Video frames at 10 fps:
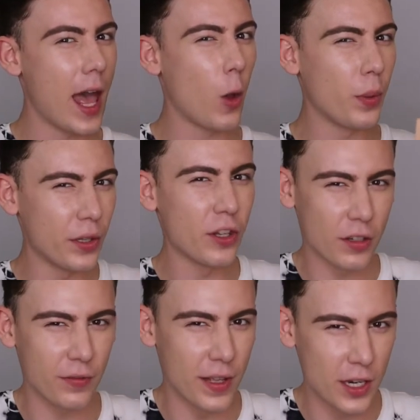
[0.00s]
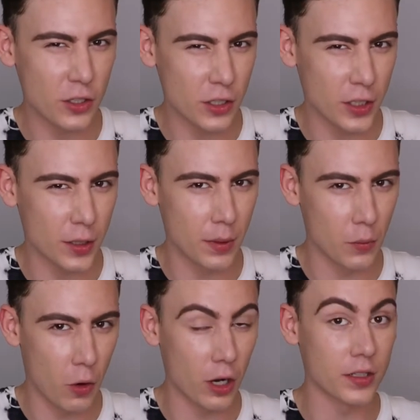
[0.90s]
help it look finished a little
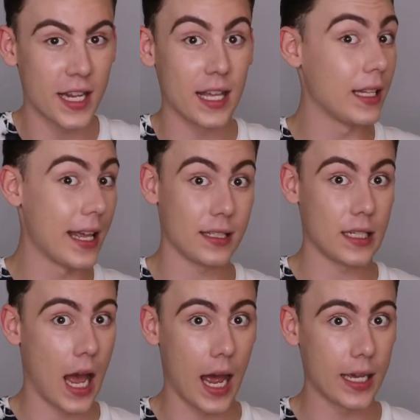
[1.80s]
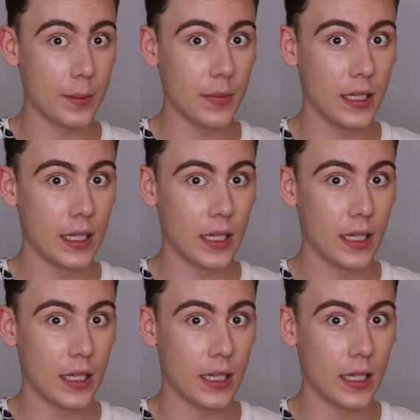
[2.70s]
bit more or take less time?